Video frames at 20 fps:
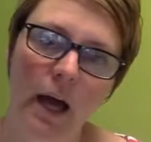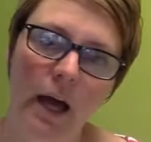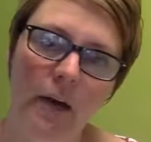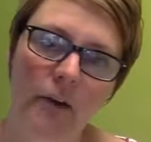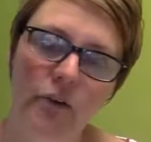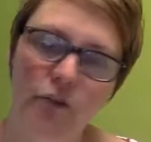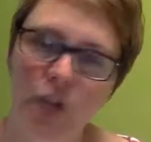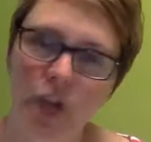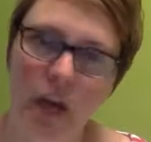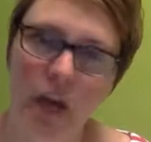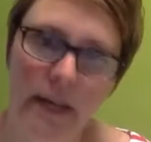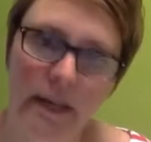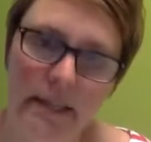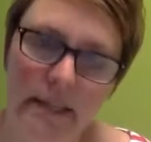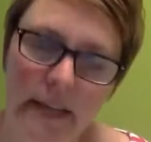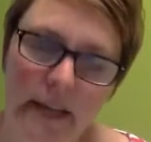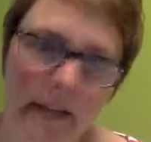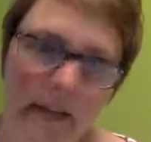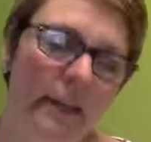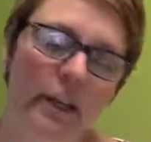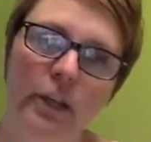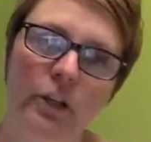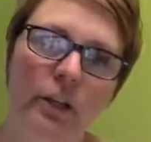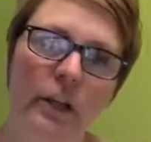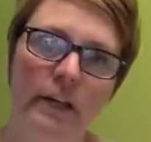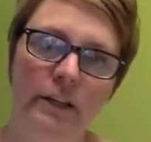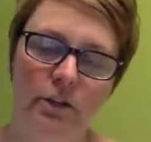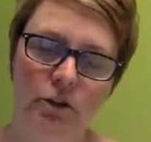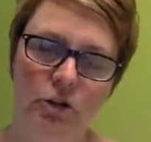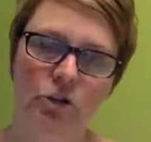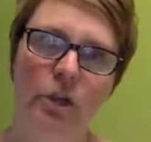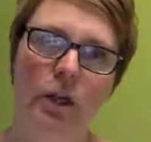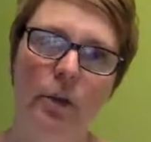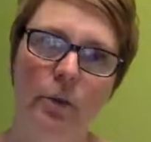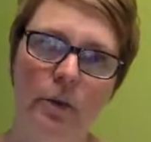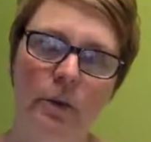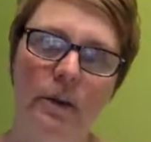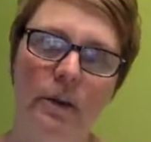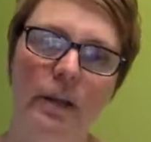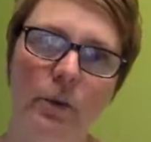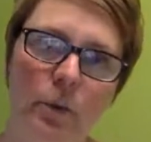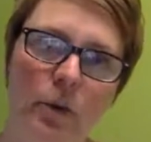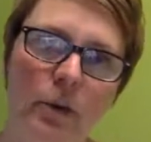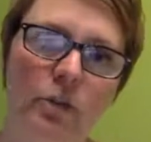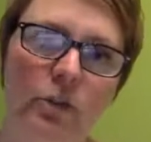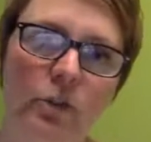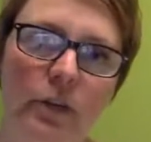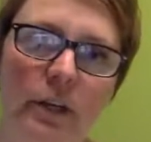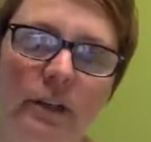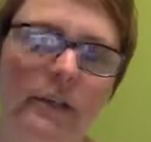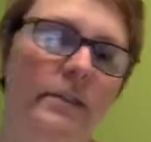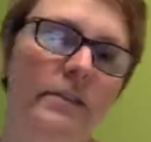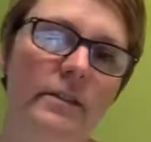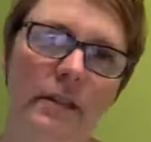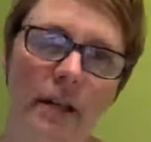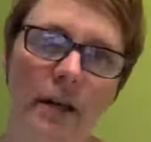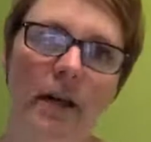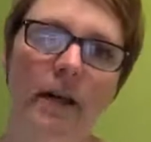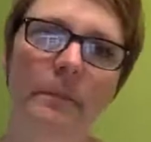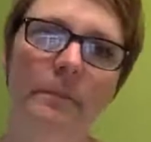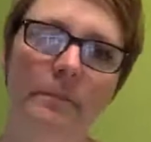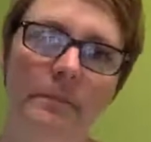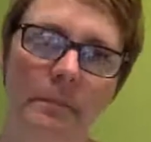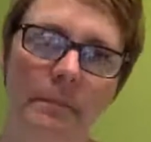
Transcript: jotted down that you'd like to share with anyone during this time?